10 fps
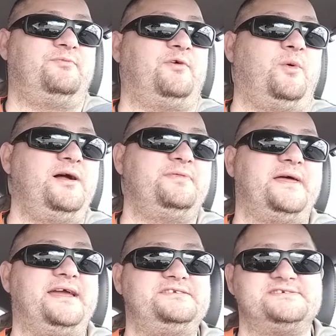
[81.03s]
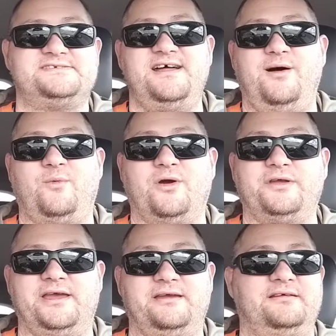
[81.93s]
for one thing, just not
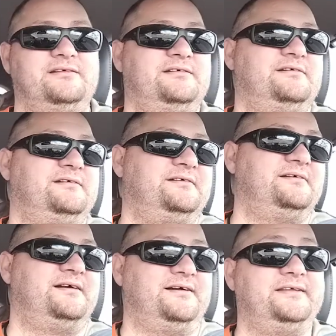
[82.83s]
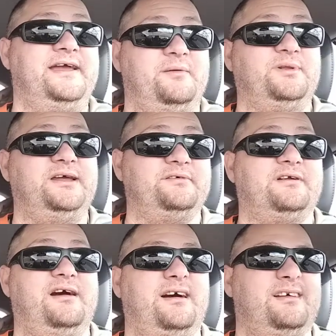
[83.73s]
working. Yeah, believe it
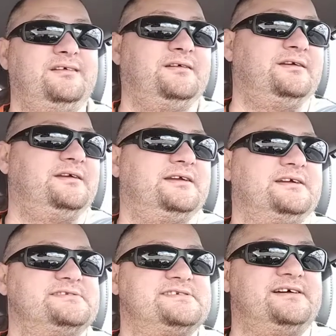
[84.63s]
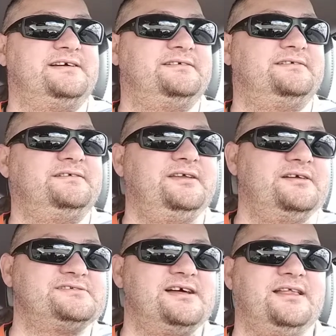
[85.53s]
or not, because
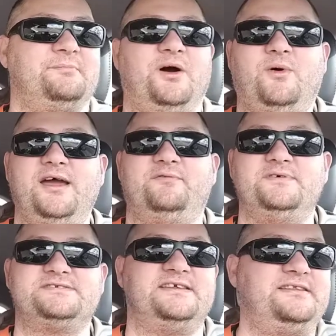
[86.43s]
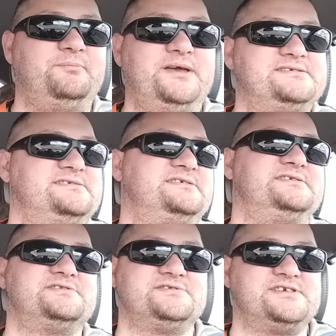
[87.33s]
it's not like my wife was in the
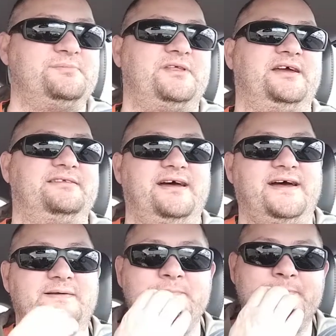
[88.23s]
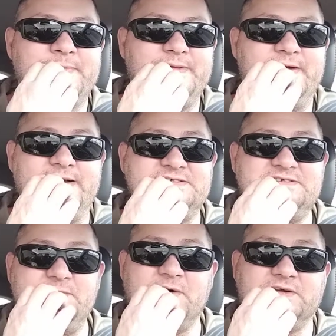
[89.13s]
business or something like that.
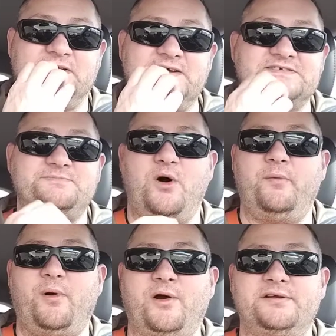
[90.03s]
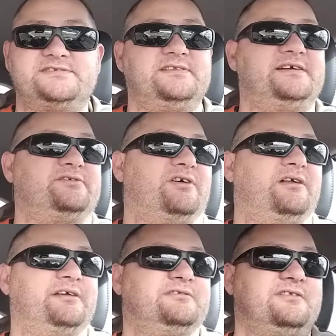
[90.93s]
She worked like small parts and
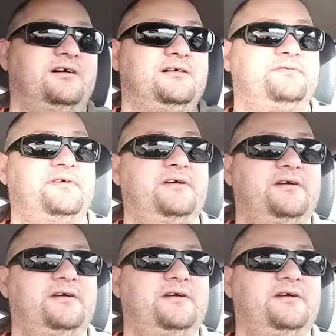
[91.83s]
electronic stuff,